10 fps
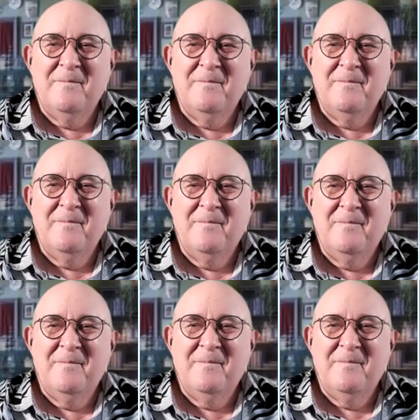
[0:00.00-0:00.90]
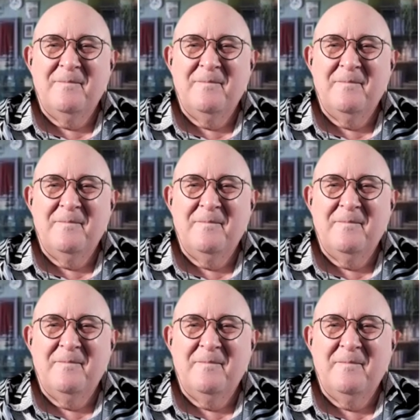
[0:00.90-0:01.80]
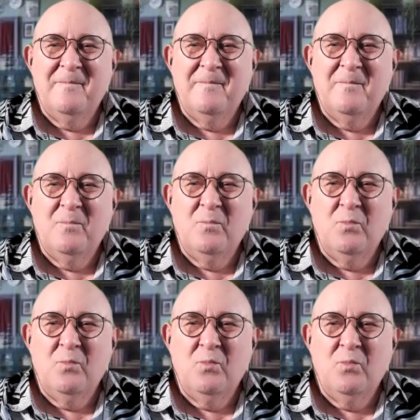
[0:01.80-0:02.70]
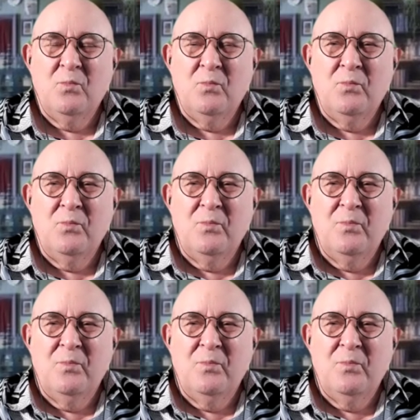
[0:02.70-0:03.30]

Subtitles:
(silent)